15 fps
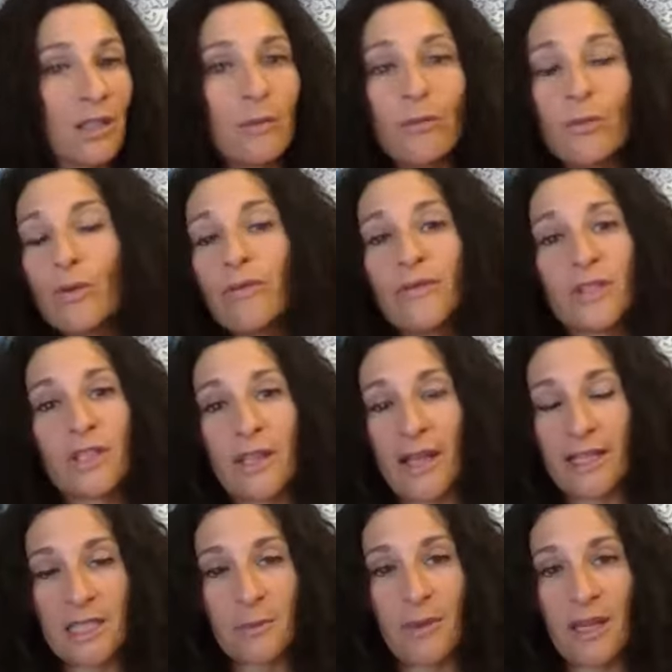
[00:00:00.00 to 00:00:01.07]
move to
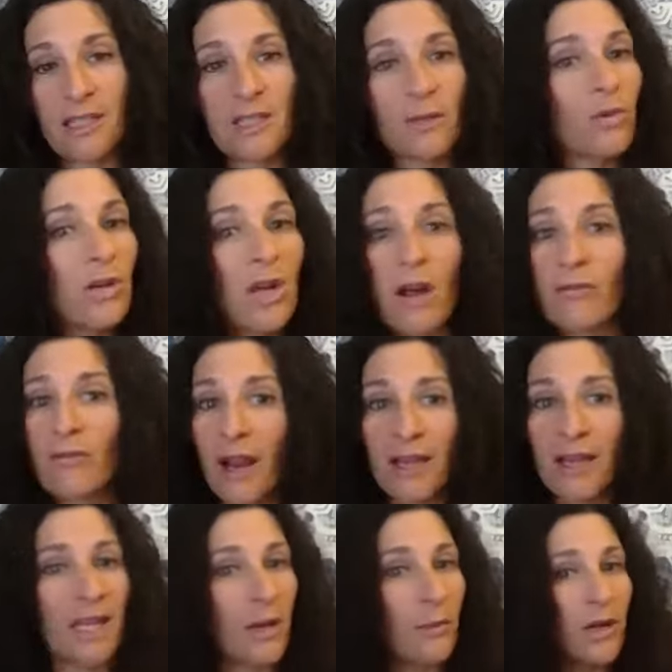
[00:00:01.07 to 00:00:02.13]
that space and we're not
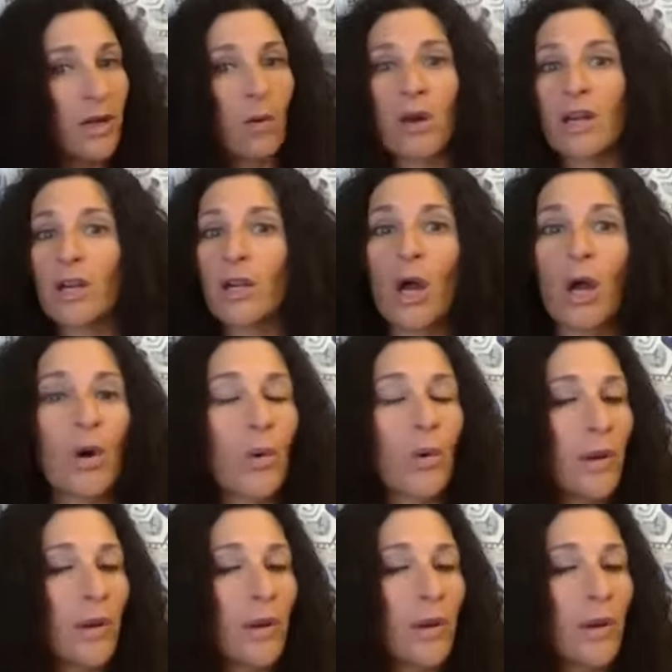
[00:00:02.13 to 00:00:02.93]
ready and we don't want to know.